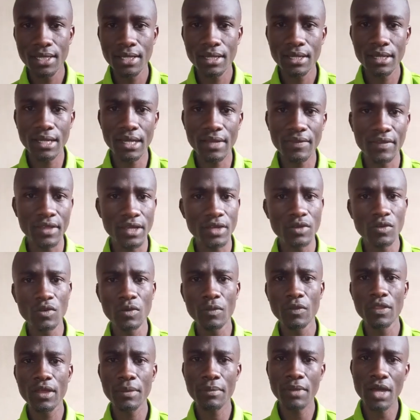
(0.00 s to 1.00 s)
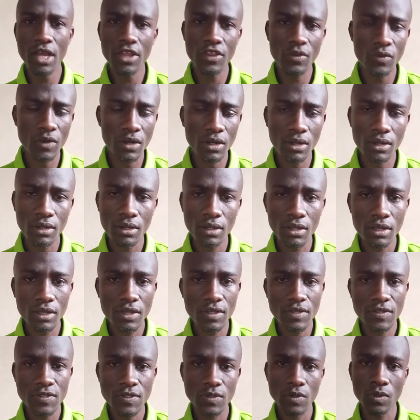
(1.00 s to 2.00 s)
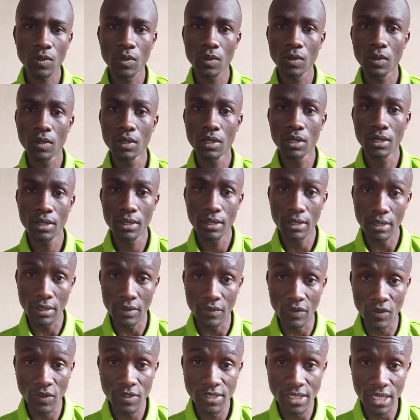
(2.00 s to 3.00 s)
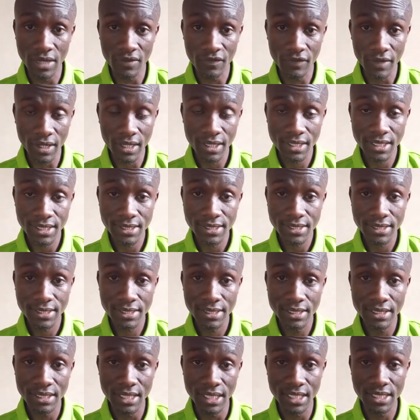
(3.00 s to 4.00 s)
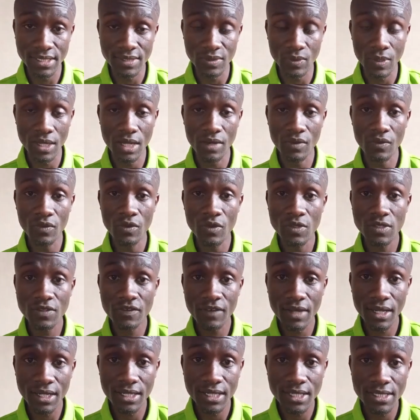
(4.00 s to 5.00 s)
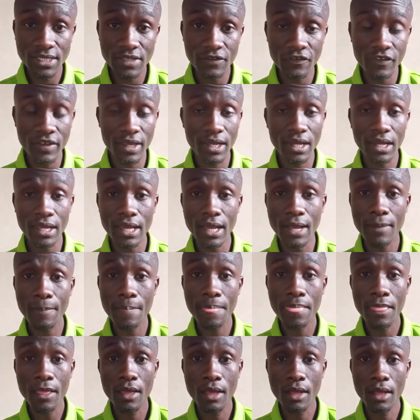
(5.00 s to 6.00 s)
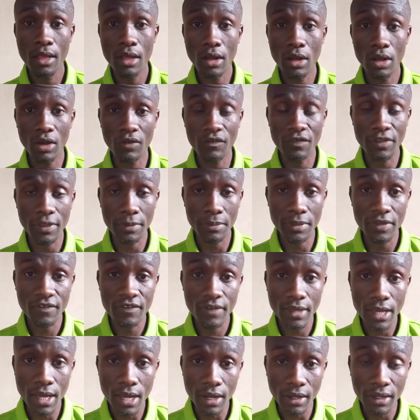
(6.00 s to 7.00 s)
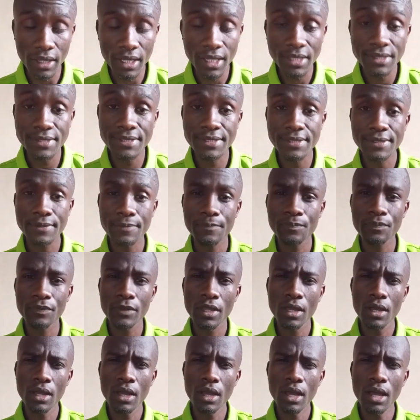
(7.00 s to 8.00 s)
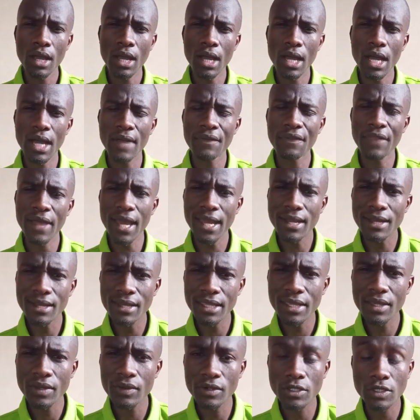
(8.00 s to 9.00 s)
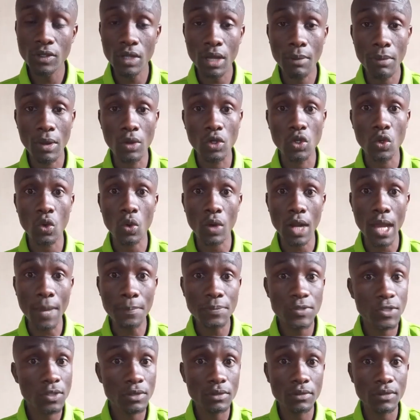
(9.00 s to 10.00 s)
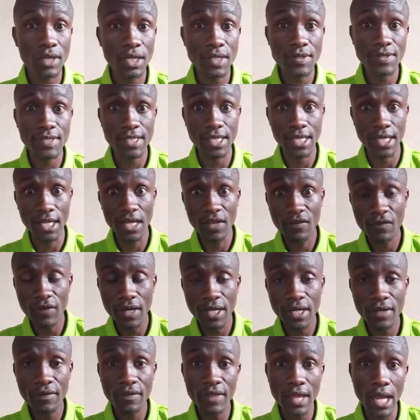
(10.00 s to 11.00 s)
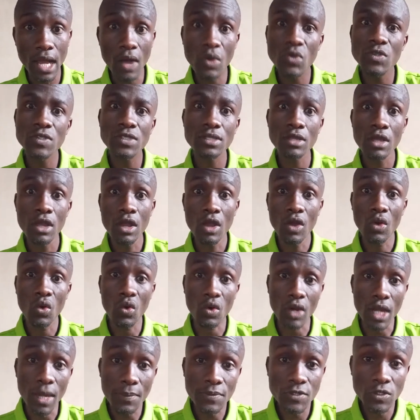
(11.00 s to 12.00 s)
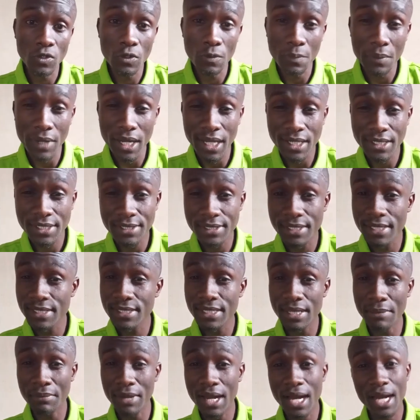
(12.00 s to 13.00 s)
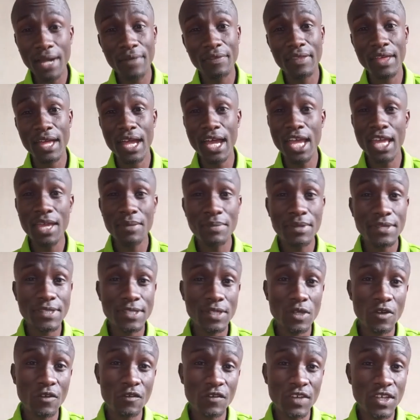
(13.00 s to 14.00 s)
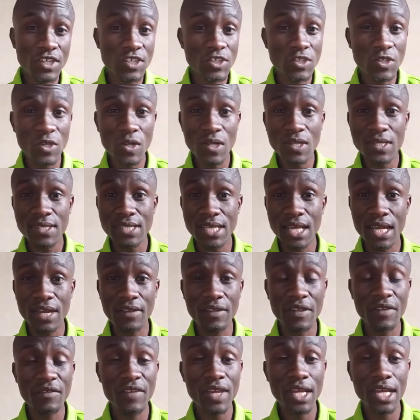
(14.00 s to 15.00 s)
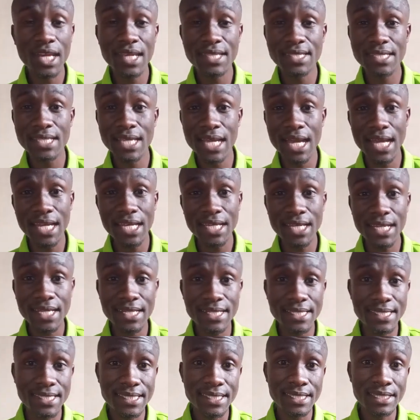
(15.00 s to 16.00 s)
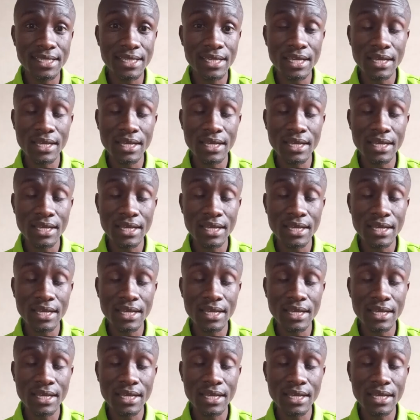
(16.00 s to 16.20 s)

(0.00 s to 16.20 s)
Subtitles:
They do the manual. So those are factors. That is one of those factors, failure of the BVR kits. Thirdly, we'll talk about corruption. That is the elephant in the house. Corruption practices among the IEBC officials and the various candidates